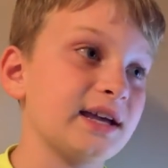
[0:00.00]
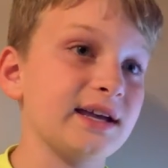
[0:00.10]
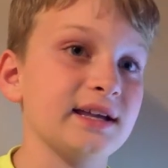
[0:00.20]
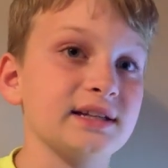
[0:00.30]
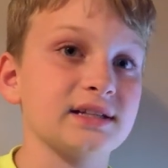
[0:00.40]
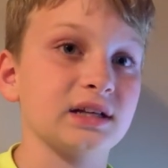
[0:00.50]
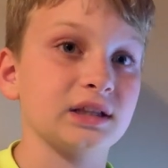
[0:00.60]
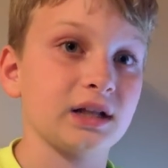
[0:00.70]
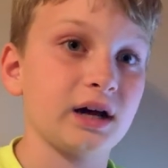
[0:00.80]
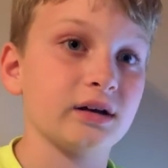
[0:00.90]
is a
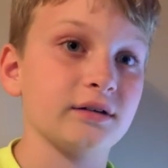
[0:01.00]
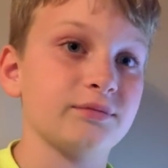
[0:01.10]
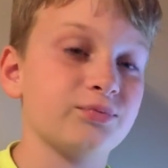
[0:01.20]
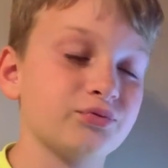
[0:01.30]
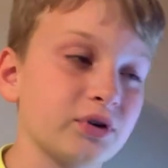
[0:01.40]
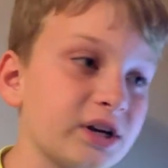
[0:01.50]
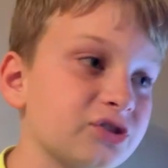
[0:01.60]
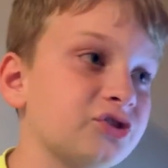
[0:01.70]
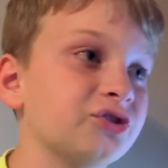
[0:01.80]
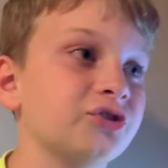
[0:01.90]
lot of
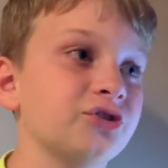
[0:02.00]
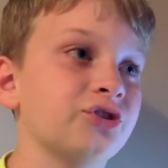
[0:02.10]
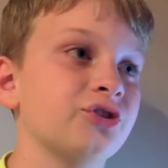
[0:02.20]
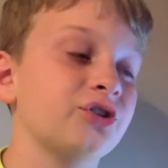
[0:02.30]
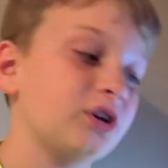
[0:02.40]
pressure,